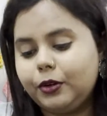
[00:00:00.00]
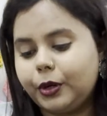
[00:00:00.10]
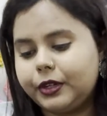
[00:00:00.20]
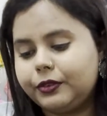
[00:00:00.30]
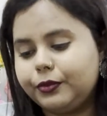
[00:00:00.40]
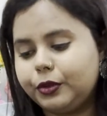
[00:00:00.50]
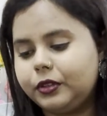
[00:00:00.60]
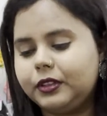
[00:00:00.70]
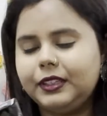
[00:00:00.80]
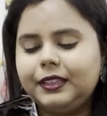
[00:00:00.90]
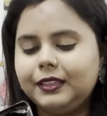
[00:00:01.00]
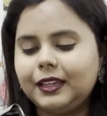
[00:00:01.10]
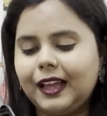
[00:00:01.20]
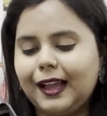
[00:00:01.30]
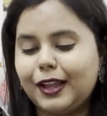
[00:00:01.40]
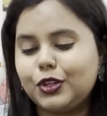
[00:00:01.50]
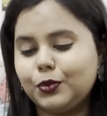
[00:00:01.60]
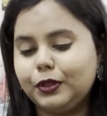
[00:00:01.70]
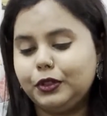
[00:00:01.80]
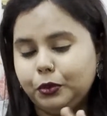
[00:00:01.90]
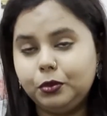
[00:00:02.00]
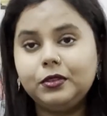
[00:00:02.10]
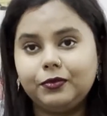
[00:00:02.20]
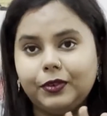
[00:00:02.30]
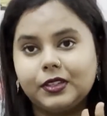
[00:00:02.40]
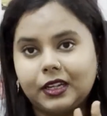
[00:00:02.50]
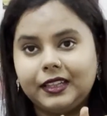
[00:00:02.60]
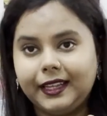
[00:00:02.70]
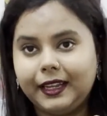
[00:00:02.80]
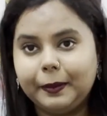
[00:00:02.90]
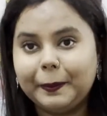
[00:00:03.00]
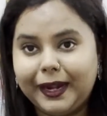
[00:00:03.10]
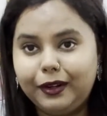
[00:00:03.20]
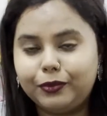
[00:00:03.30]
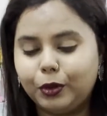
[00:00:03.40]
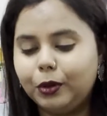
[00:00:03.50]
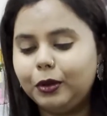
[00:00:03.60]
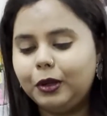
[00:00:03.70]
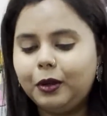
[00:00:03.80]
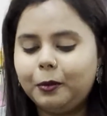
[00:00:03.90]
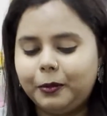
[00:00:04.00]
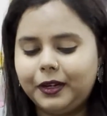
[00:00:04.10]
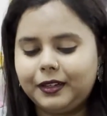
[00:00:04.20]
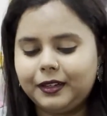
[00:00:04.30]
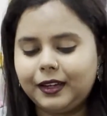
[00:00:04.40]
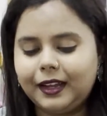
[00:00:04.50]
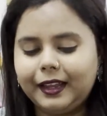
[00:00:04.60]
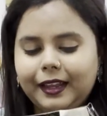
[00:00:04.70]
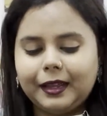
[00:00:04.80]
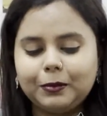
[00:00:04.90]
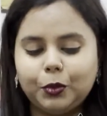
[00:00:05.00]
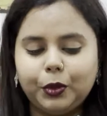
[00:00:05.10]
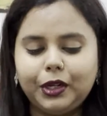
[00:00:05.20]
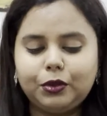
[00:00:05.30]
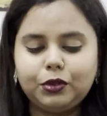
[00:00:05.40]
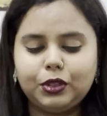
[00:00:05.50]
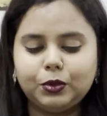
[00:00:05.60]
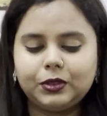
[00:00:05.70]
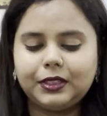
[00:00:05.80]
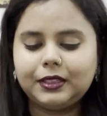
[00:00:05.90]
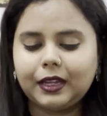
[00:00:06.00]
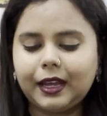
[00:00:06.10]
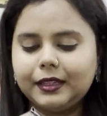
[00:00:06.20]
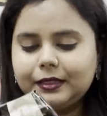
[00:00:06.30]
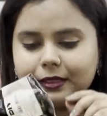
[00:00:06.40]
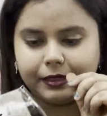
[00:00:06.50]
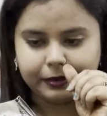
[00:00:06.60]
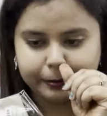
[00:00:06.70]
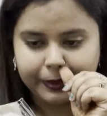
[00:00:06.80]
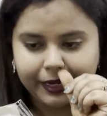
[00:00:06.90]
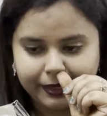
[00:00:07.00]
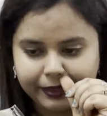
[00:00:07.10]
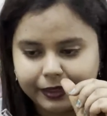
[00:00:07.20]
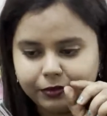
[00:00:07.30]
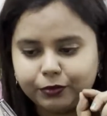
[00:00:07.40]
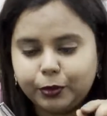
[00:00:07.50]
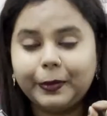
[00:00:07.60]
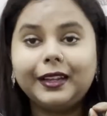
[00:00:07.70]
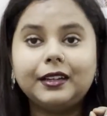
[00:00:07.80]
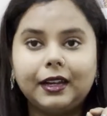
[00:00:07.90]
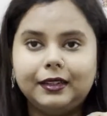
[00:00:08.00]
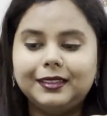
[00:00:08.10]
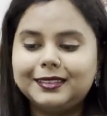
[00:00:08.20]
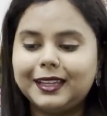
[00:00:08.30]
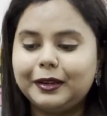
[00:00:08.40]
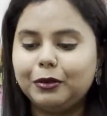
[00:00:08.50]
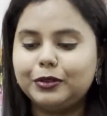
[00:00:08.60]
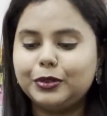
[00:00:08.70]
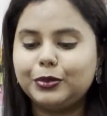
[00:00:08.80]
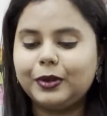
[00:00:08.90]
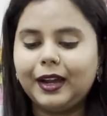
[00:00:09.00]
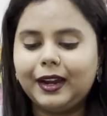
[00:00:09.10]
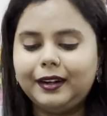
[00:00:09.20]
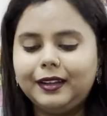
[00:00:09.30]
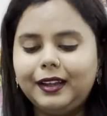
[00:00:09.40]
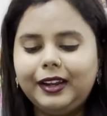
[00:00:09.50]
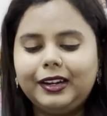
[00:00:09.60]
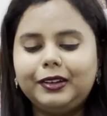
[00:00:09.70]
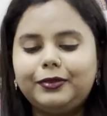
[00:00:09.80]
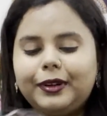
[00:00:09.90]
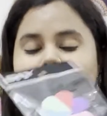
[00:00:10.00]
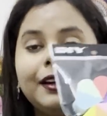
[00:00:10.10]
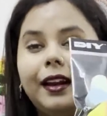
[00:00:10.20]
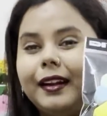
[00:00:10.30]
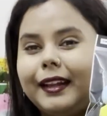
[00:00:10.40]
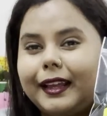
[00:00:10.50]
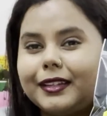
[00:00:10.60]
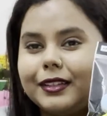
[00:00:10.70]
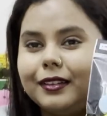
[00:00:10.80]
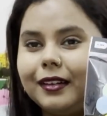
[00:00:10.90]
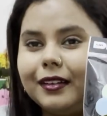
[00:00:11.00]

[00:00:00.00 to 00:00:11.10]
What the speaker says: got it for the actual use which are they meant for, but I am going to use it as blending for my colors and also to add different color texture.